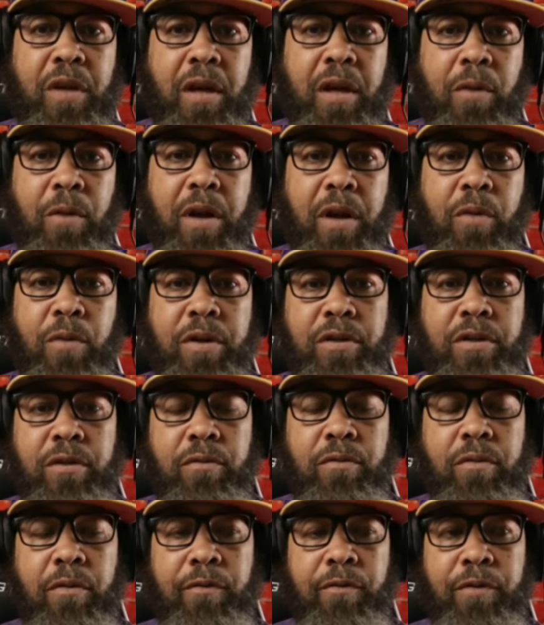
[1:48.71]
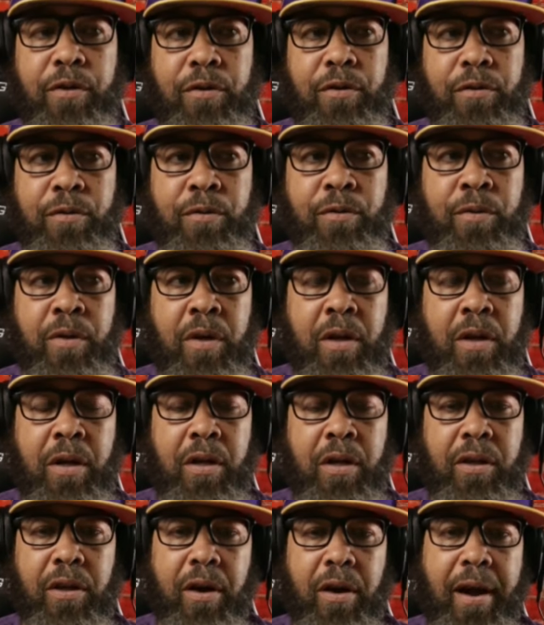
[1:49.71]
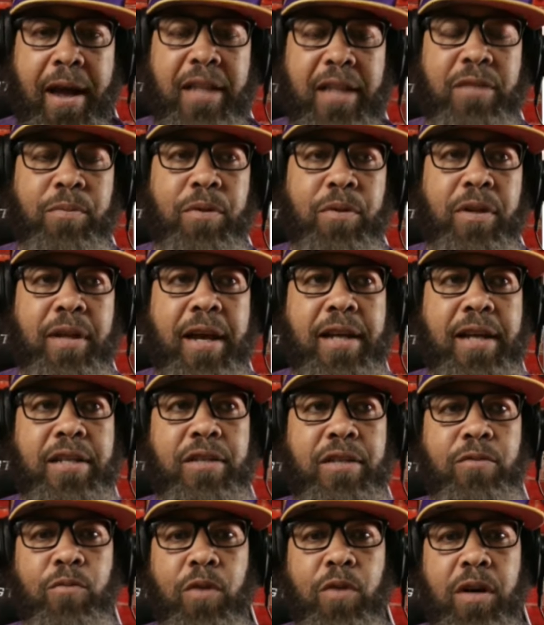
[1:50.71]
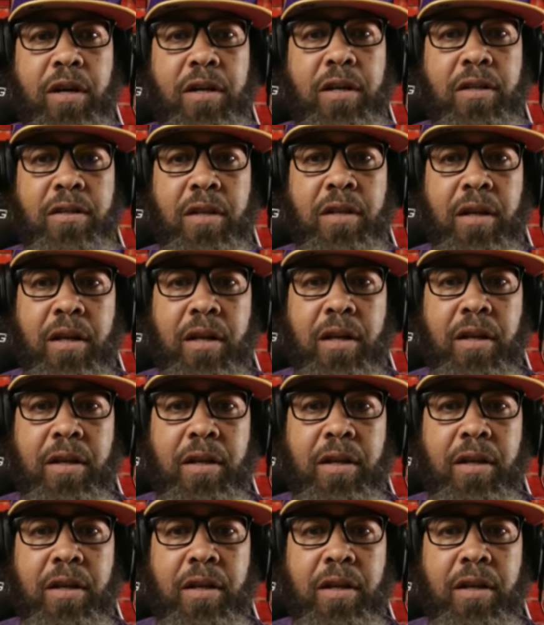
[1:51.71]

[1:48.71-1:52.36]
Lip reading: And when they went to review, their explanation was